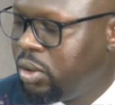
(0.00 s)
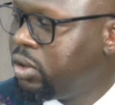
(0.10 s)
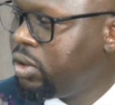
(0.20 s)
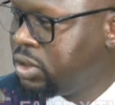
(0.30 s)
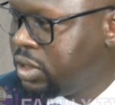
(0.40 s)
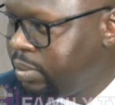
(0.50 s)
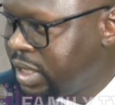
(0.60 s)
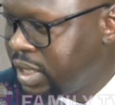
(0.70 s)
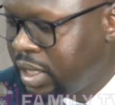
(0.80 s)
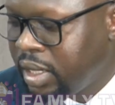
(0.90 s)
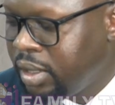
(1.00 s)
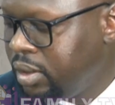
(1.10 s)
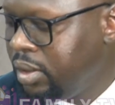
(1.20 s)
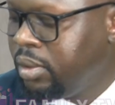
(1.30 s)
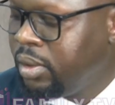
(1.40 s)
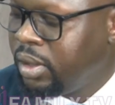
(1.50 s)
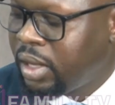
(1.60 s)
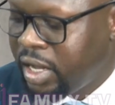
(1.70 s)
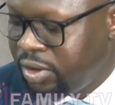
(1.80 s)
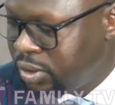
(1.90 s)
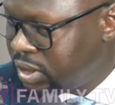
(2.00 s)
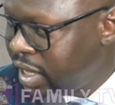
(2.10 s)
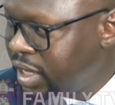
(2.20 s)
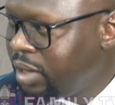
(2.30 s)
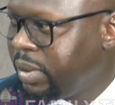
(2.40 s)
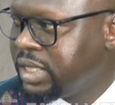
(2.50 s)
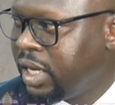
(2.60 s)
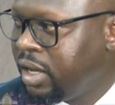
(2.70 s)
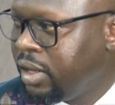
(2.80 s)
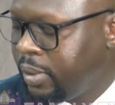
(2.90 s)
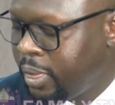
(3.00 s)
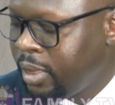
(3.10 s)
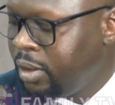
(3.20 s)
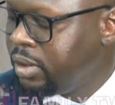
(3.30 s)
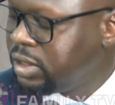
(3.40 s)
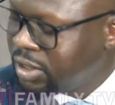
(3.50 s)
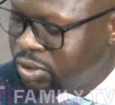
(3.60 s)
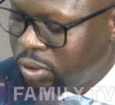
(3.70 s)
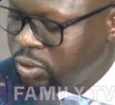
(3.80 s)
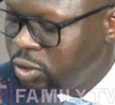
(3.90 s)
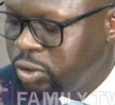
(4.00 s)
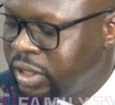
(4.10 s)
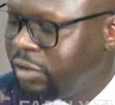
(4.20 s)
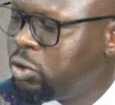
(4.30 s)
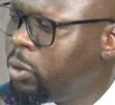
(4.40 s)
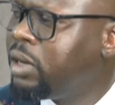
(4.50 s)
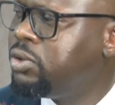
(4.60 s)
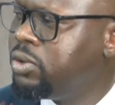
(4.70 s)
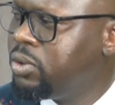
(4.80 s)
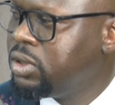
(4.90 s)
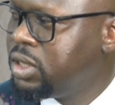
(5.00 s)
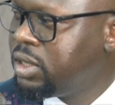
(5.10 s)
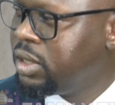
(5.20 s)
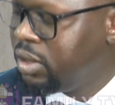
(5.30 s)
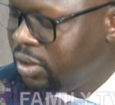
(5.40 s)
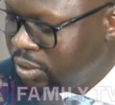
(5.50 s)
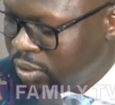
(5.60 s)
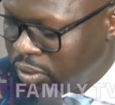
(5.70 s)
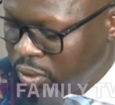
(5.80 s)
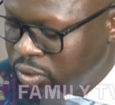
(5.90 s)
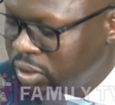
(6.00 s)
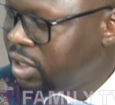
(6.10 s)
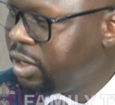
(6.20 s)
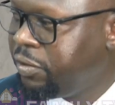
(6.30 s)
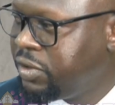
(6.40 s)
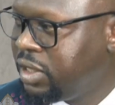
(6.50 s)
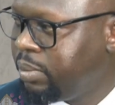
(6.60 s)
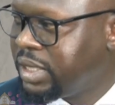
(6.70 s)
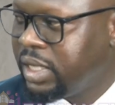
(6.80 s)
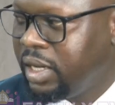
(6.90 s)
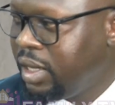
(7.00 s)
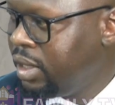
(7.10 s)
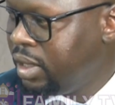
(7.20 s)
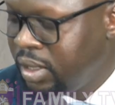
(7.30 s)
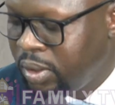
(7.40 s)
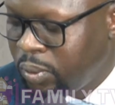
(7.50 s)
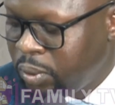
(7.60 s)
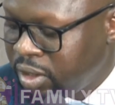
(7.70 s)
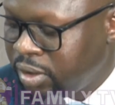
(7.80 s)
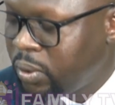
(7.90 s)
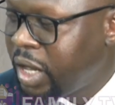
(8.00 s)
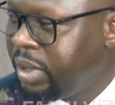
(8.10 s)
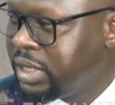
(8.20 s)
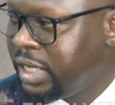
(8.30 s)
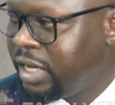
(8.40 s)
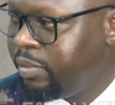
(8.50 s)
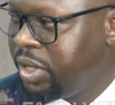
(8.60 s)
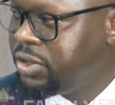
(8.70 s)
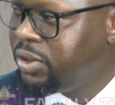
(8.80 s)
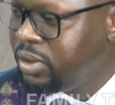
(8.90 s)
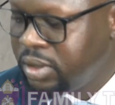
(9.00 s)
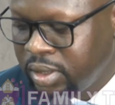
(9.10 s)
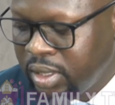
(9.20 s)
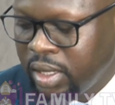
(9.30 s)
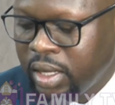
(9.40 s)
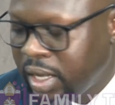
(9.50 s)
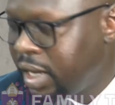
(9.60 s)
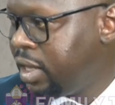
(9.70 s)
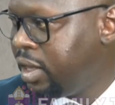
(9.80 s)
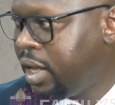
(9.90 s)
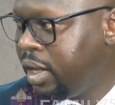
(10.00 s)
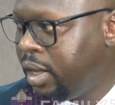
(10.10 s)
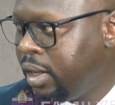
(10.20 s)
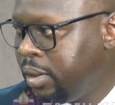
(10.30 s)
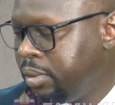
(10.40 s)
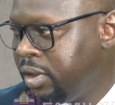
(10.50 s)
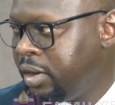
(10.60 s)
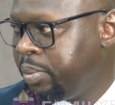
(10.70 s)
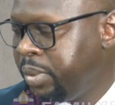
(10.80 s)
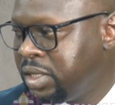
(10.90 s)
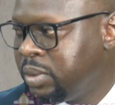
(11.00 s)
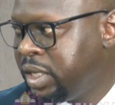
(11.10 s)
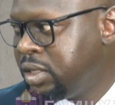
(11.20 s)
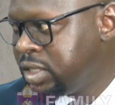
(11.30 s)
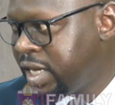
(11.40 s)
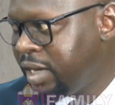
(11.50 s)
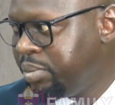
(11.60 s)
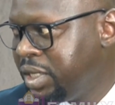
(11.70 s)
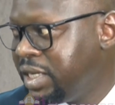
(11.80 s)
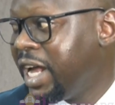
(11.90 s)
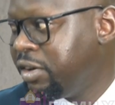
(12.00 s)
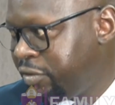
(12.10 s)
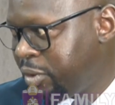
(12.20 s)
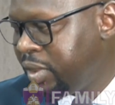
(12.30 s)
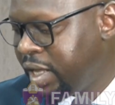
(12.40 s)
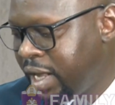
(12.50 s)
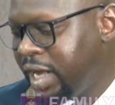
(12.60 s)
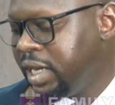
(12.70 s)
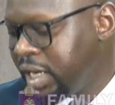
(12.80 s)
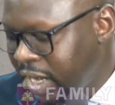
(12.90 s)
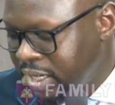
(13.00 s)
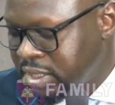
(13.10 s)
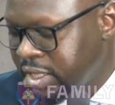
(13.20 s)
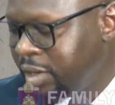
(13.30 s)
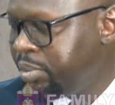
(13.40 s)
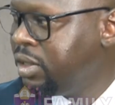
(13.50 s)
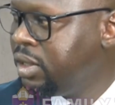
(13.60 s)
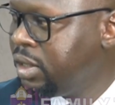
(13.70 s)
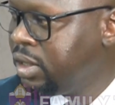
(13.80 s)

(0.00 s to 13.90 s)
got lost in Masaka, and you're staying in Masaka, you don't have to go back to Rukunjiri. You go to the NIRA office in Masaka with the requirements that I've mentioned, and the replacement shall be done from there, and the card shall be